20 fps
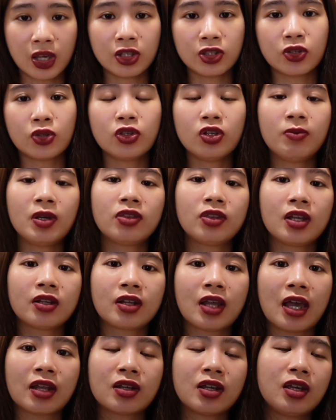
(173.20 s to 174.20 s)
So you may think
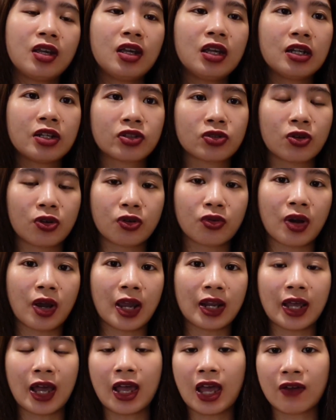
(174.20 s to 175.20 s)
that it is
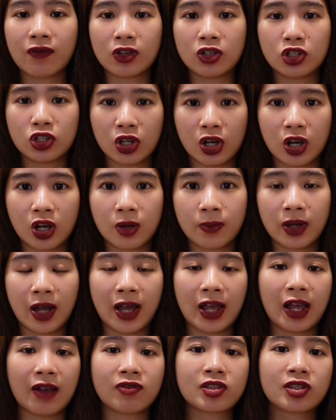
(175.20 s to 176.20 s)
alright, I have a job,
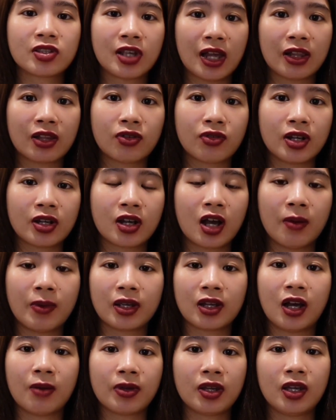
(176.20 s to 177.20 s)
I have salary
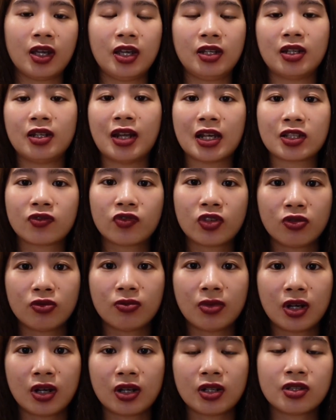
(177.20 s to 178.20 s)
coming up in the next few
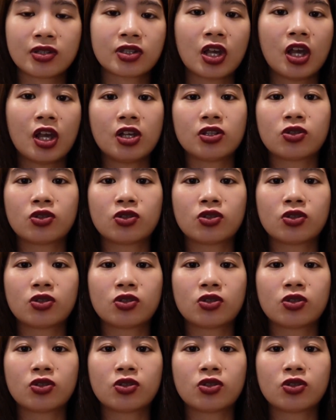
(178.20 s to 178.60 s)
months,